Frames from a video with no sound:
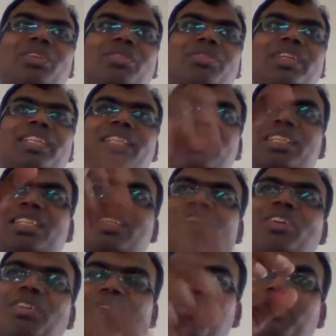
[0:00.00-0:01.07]
you'll find that
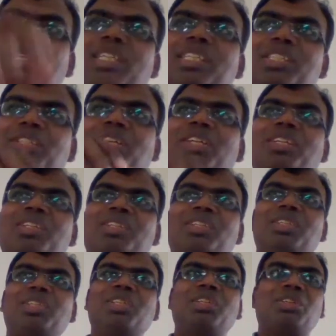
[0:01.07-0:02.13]
the milk is not
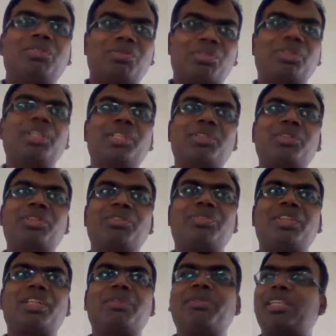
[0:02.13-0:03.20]
flowing through
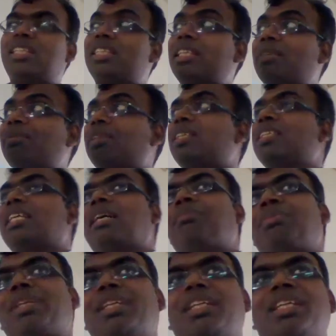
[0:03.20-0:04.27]
the filter media. Same thing is
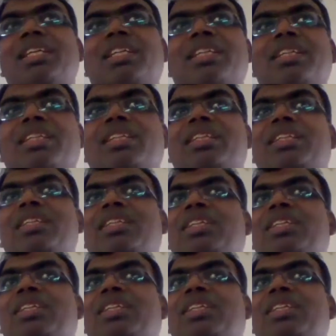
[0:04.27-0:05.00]
happening here.